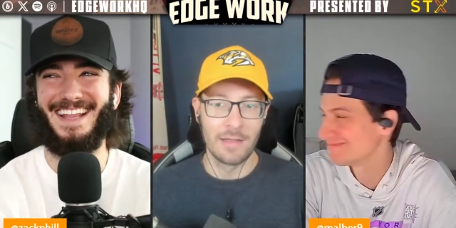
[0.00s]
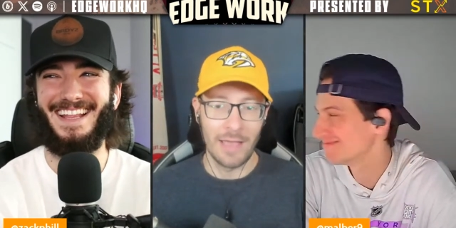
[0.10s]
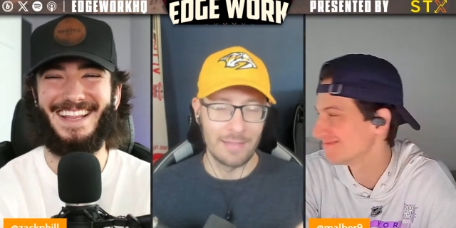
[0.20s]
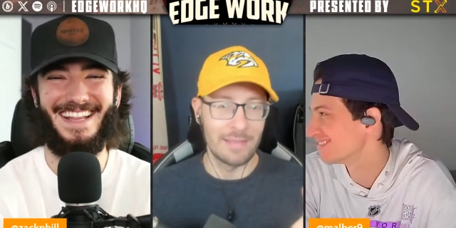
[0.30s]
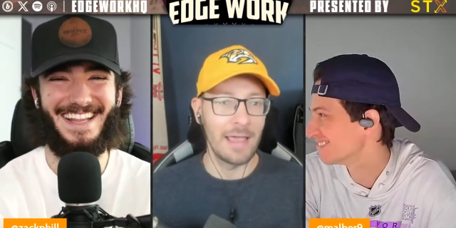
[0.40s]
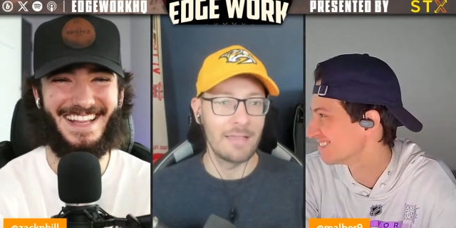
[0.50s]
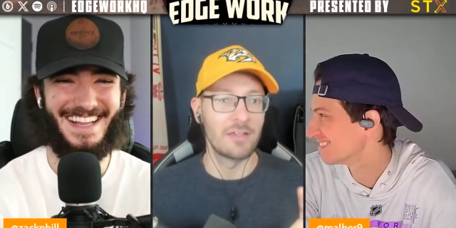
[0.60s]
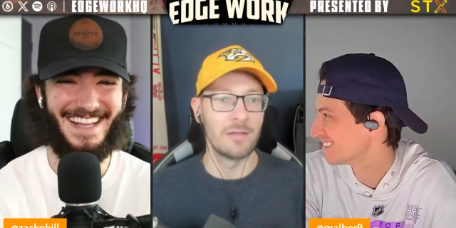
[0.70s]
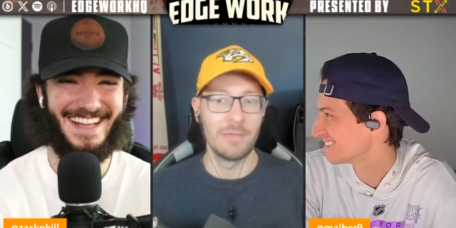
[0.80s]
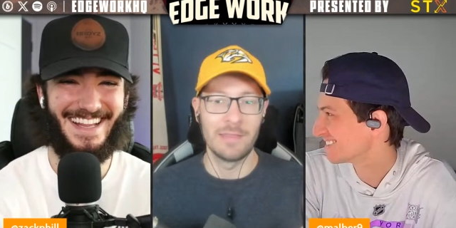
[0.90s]
Speaker 1: and today's going
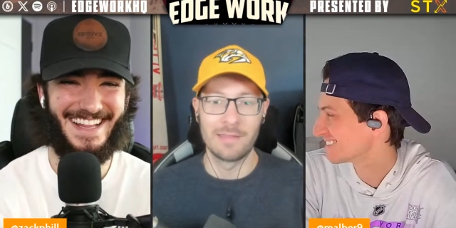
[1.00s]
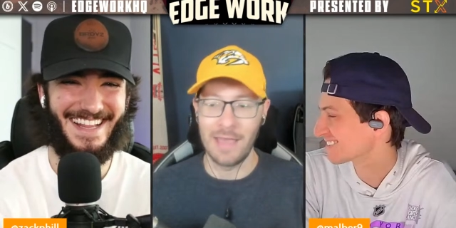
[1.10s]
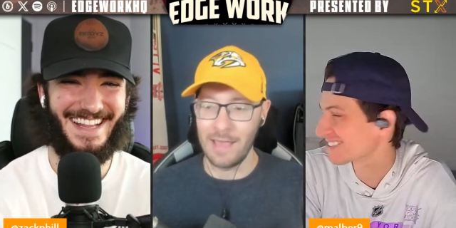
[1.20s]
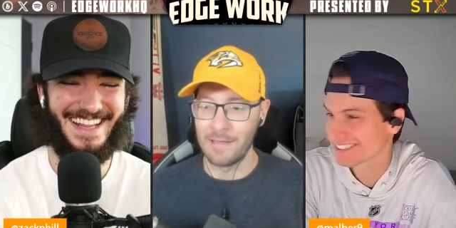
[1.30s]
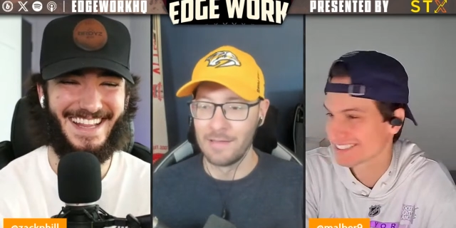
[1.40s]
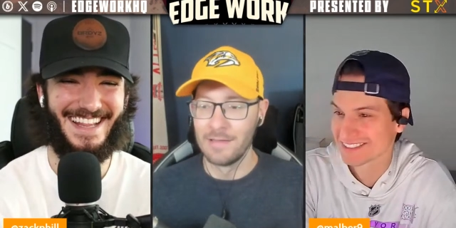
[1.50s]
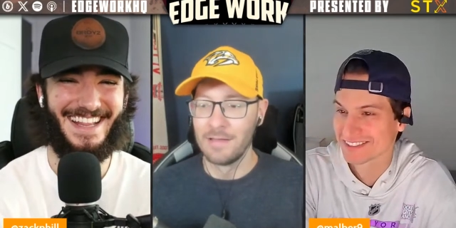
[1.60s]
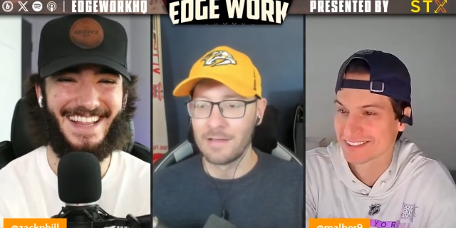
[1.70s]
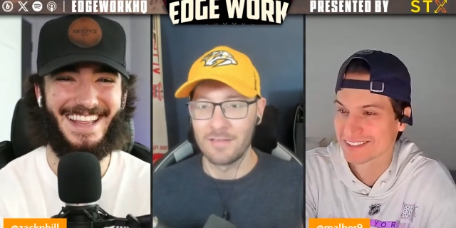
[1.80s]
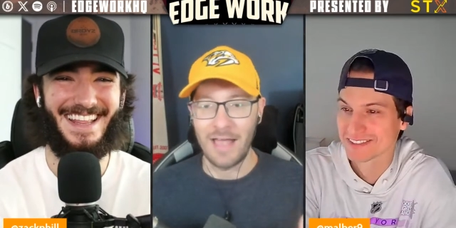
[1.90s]
to be the day
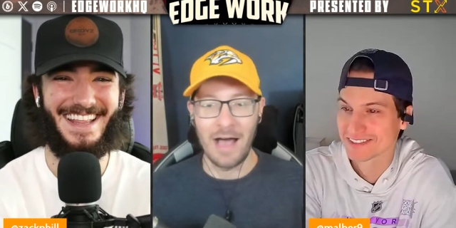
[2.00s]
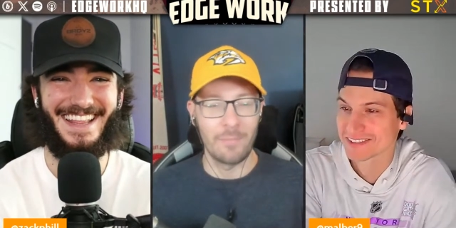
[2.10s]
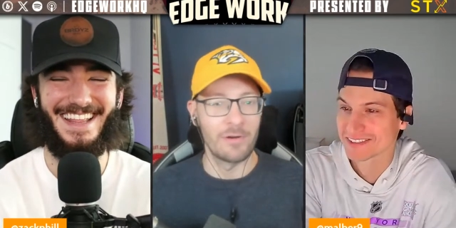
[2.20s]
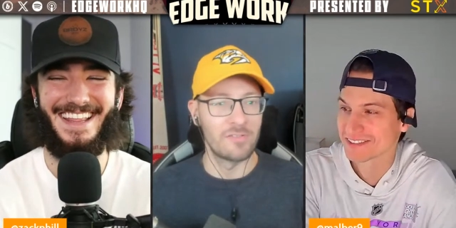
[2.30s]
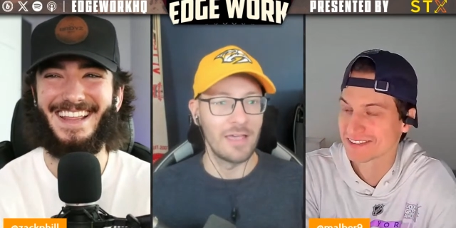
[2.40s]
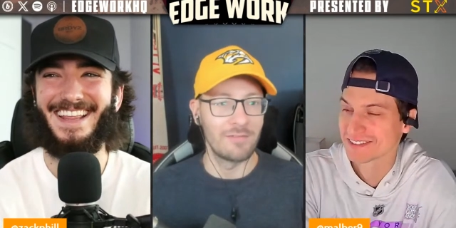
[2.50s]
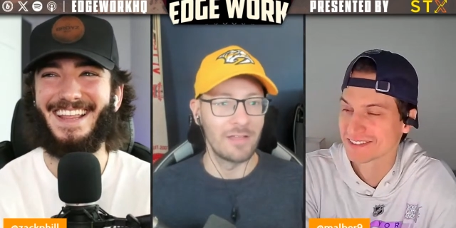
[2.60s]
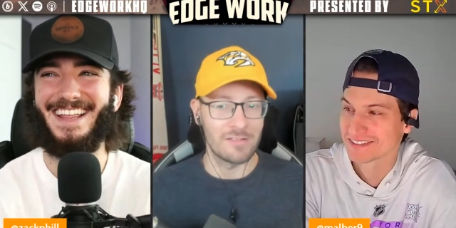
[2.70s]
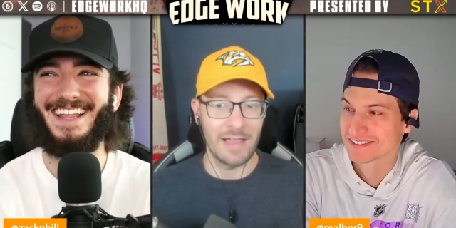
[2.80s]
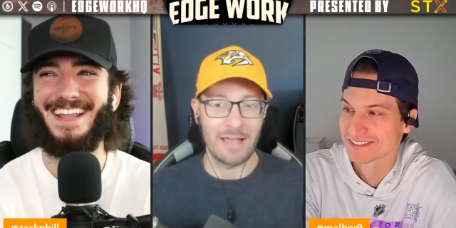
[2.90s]
because Alber saved
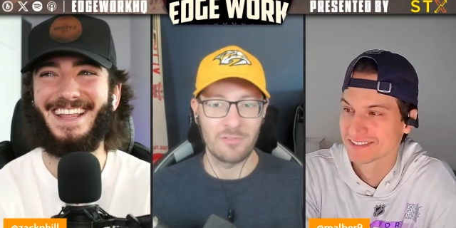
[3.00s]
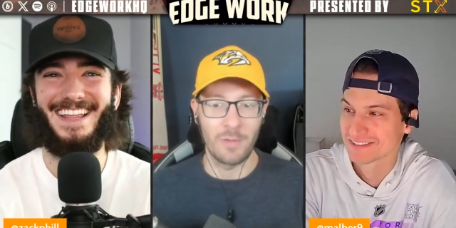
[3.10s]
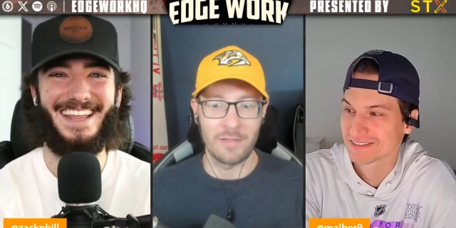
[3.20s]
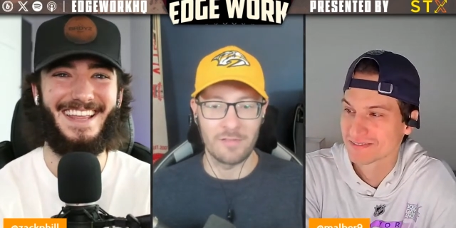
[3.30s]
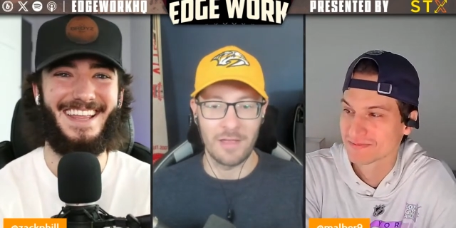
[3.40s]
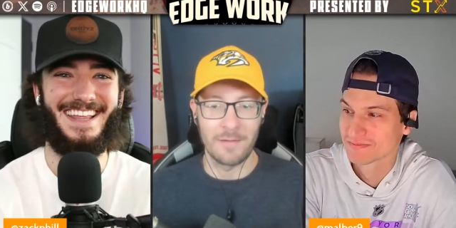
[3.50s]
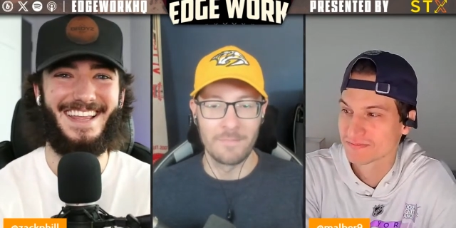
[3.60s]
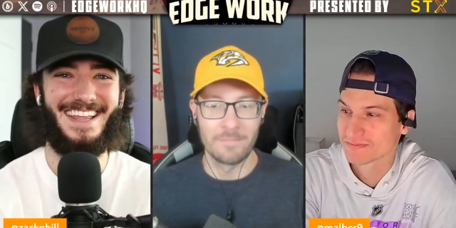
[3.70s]
us last Wednesday.